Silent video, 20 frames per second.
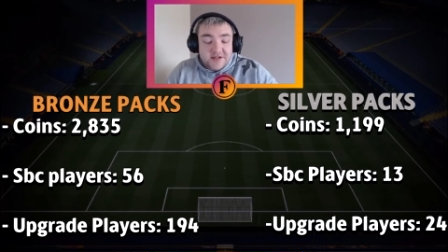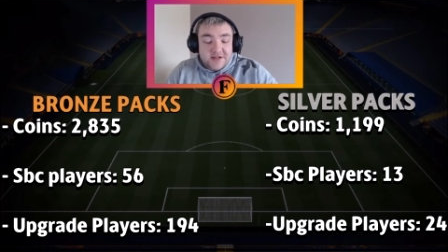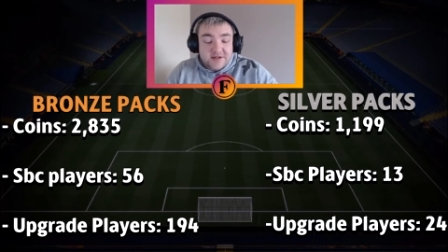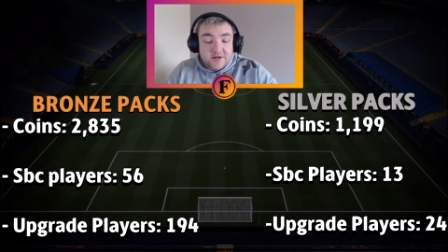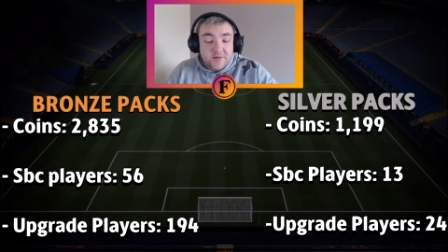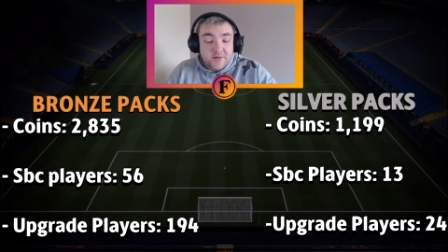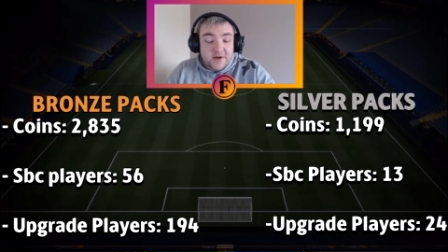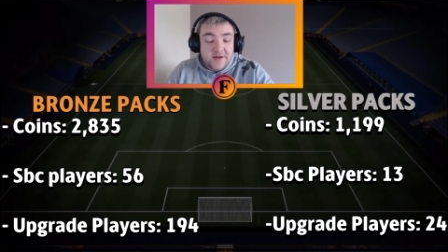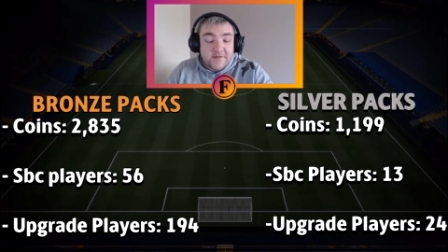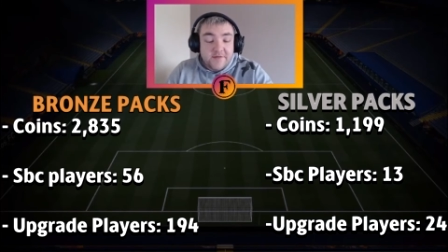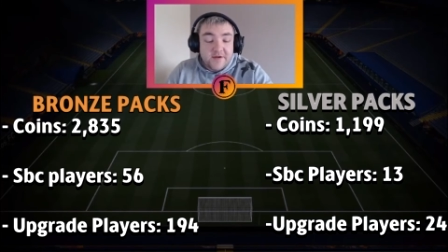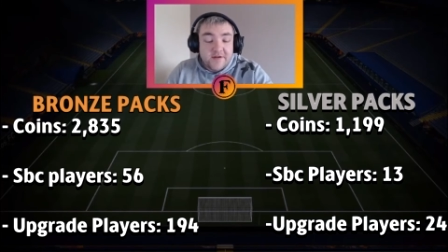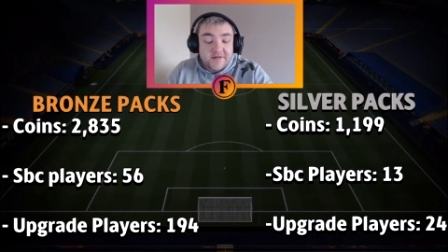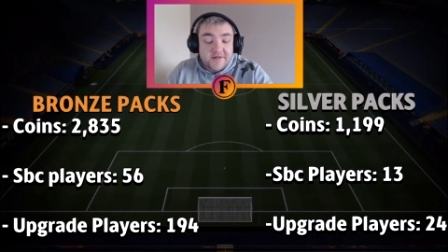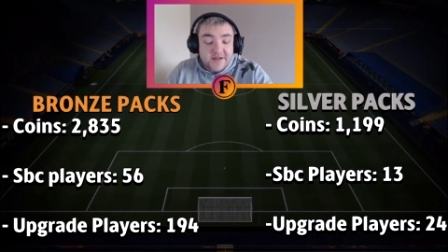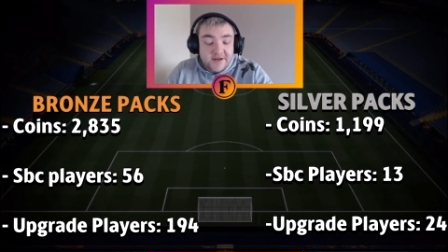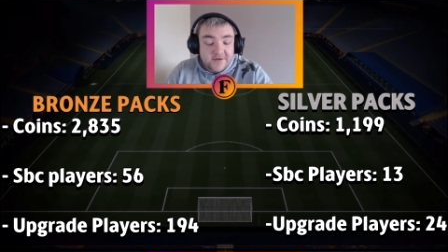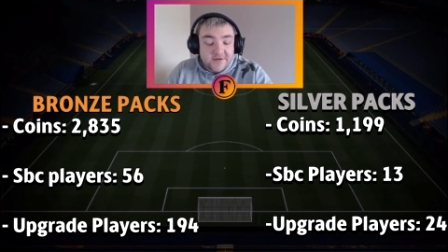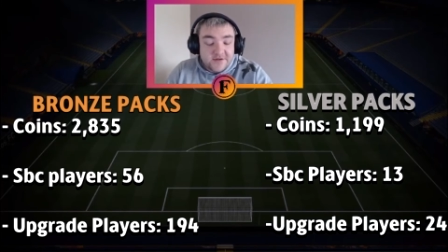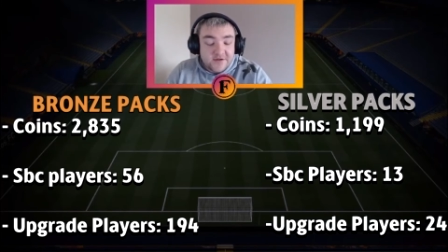twenty-five
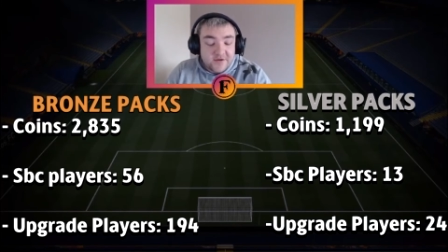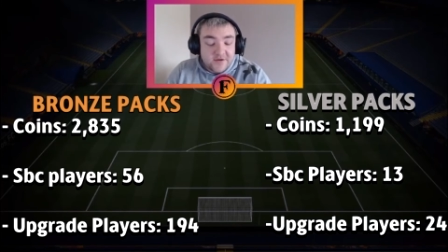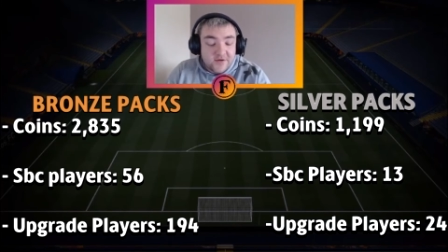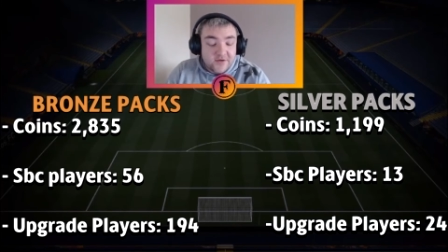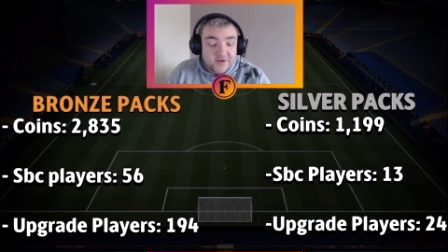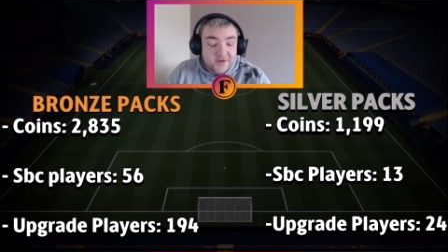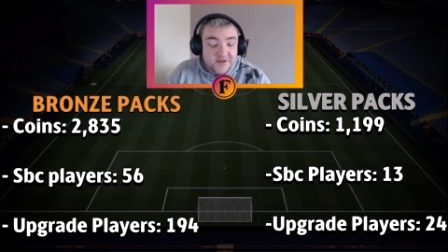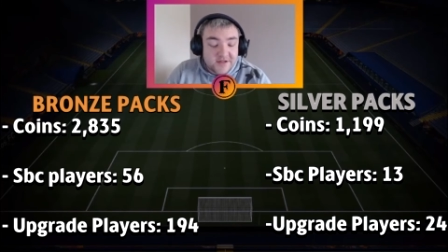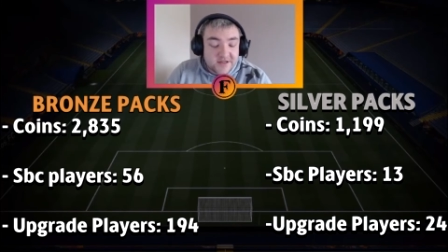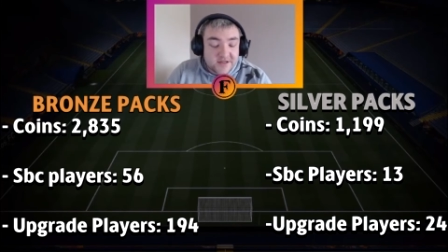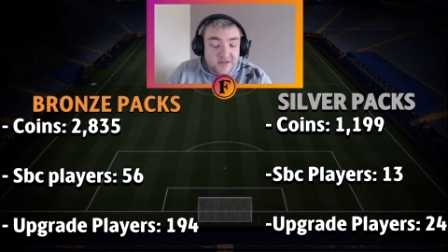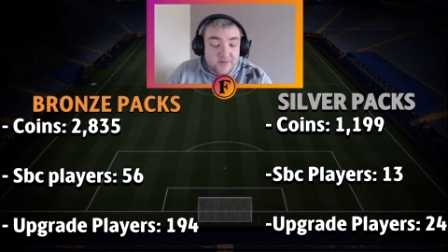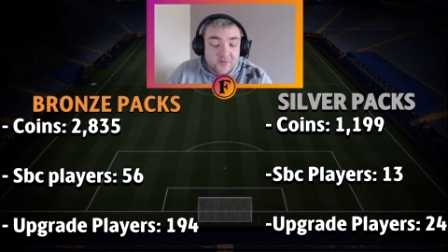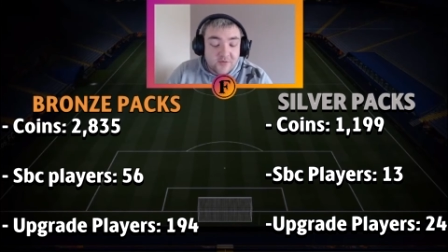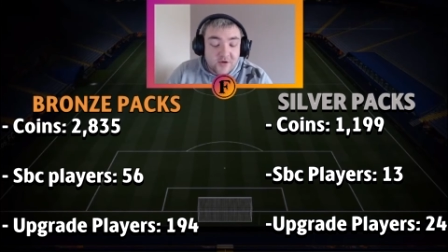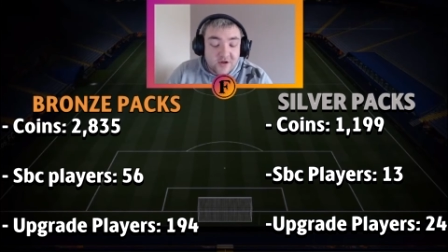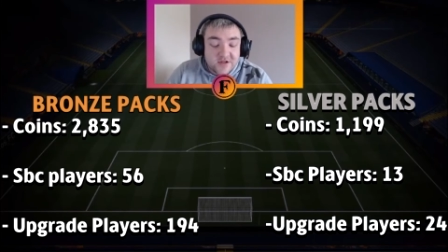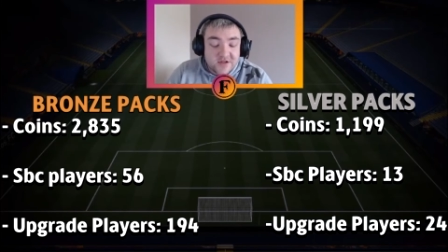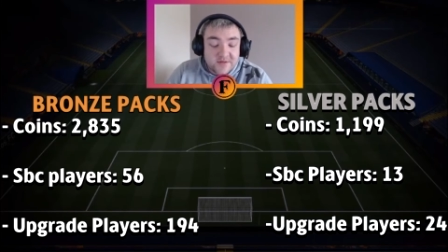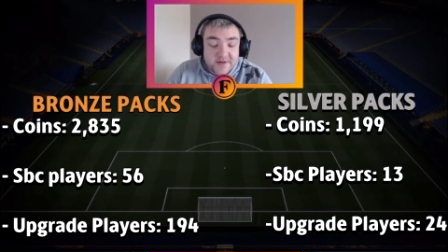thousand coins, as the
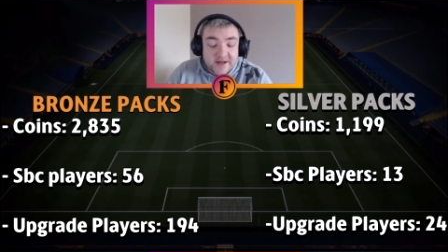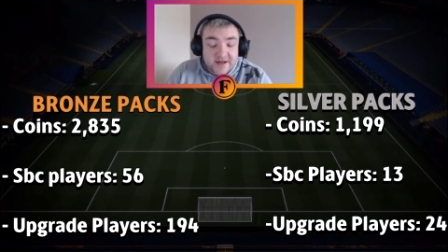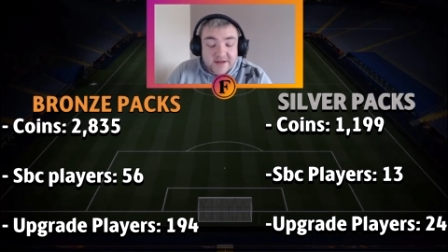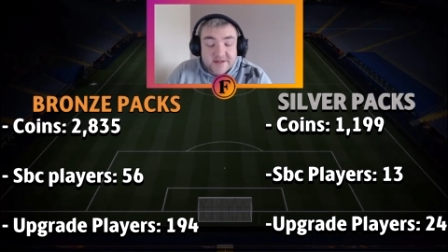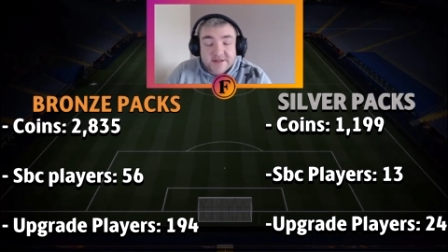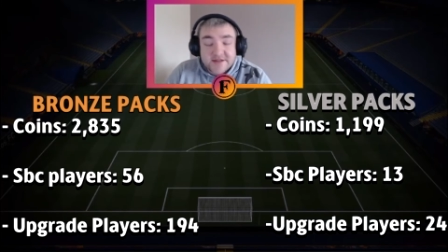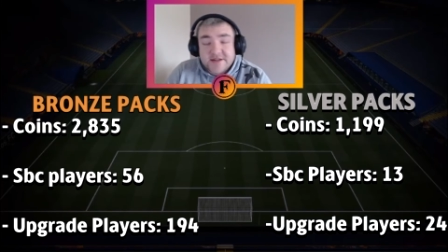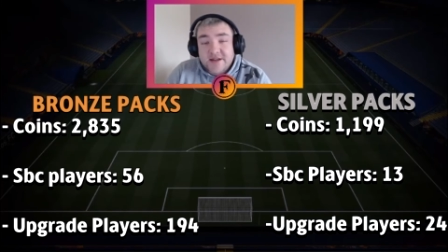bronze packs.